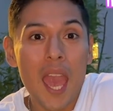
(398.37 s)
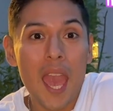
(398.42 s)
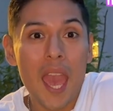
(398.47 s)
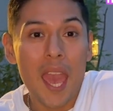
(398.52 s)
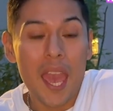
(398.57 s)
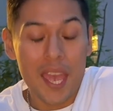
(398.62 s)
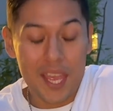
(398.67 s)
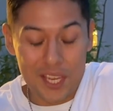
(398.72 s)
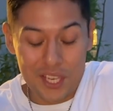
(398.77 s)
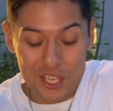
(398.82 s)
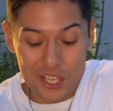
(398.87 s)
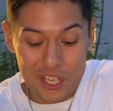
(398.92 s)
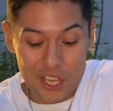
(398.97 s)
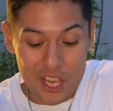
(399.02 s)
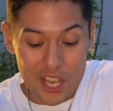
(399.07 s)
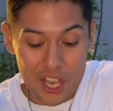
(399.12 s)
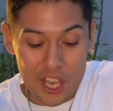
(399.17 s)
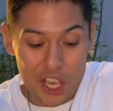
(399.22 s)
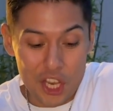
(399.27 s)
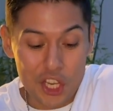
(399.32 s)
and
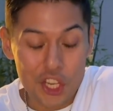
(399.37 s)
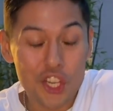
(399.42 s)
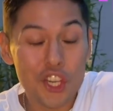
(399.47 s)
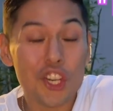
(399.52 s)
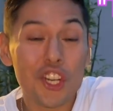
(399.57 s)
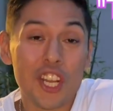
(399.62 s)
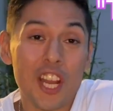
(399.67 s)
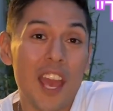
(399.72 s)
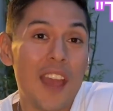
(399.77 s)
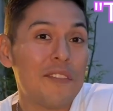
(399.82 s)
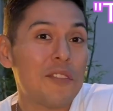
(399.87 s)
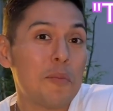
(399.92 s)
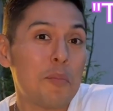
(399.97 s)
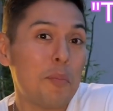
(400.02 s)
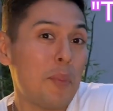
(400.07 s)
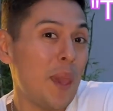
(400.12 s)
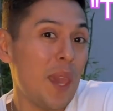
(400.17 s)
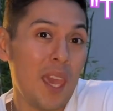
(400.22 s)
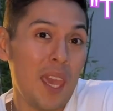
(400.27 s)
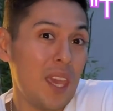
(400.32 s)
you're gonna have to
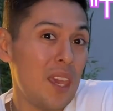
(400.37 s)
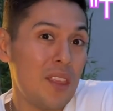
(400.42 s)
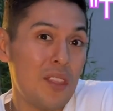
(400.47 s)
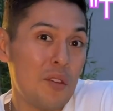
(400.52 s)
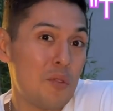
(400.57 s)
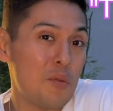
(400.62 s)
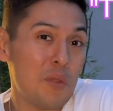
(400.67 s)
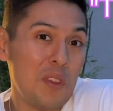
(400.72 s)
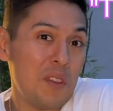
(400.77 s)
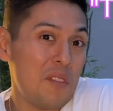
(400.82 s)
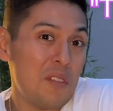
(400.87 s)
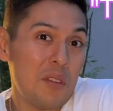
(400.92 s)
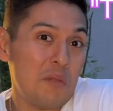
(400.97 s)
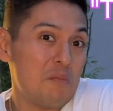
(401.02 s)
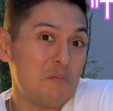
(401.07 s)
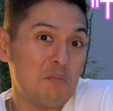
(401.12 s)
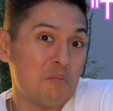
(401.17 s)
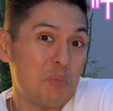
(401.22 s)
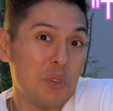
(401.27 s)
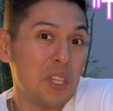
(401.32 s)
pay the
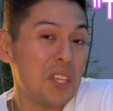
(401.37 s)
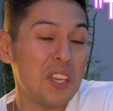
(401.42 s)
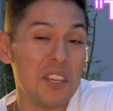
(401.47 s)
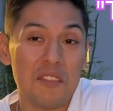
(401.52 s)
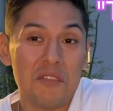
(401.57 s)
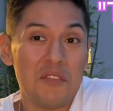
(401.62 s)
rebooking